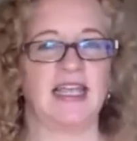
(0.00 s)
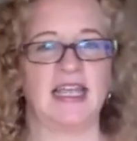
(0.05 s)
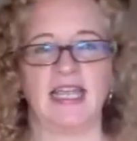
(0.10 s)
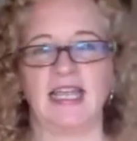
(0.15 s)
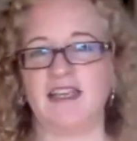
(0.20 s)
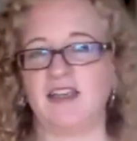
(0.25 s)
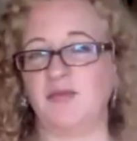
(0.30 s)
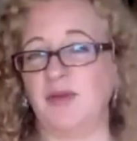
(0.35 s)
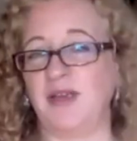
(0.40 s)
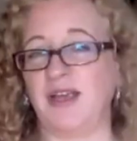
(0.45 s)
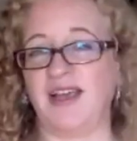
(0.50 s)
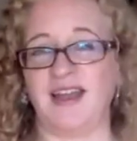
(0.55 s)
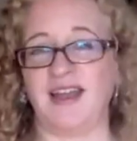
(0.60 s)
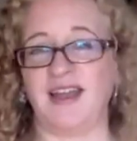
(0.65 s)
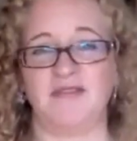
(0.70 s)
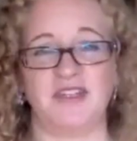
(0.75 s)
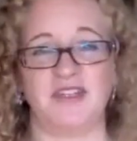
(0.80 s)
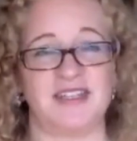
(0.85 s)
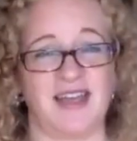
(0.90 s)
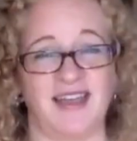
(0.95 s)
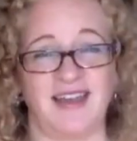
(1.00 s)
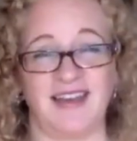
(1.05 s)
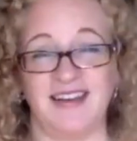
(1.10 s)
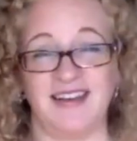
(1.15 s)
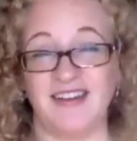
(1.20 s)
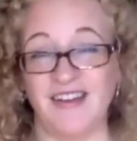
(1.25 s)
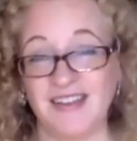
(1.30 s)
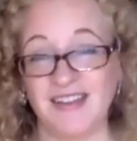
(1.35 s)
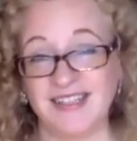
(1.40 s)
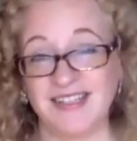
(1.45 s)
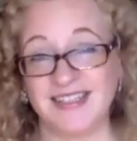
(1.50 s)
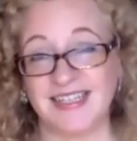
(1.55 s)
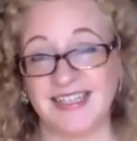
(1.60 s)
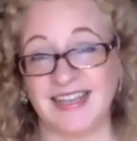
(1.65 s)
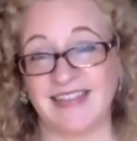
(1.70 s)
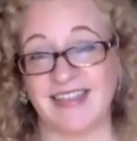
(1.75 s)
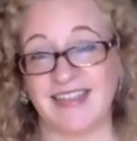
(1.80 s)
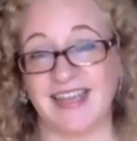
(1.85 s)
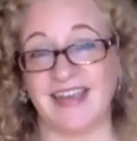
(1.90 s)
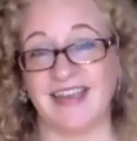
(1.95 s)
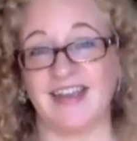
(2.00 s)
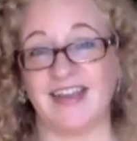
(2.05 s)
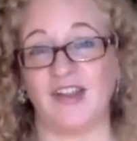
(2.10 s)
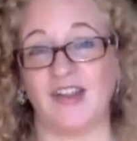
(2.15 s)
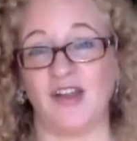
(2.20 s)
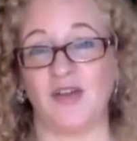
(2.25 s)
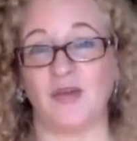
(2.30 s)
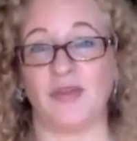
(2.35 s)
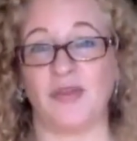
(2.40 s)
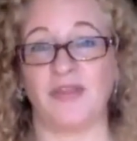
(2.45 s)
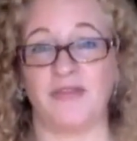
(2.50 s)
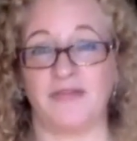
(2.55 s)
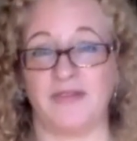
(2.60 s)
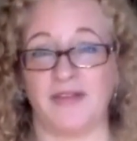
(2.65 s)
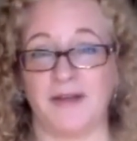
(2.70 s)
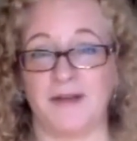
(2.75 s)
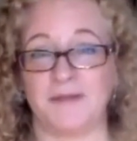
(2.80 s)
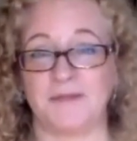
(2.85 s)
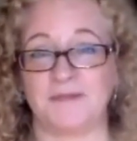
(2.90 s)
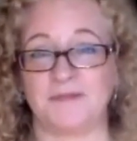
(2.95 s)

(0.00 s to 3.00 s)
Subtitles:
It could be kind of a diagnostic thing along with the fun.